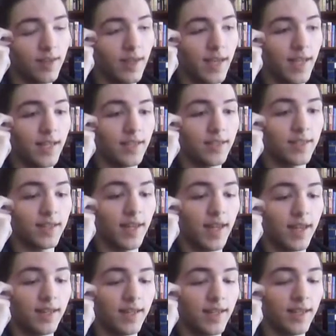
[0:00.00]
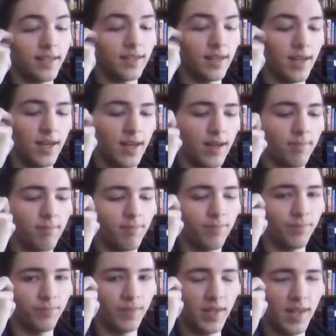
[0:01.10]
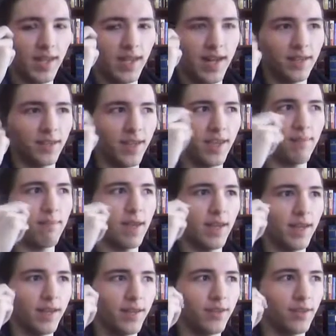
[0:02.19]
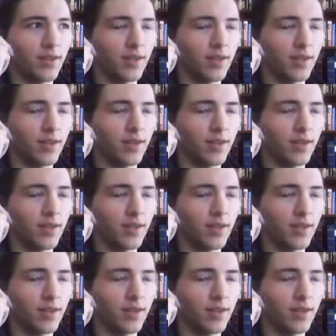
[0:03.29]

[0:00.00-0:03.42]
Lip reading: and it has him and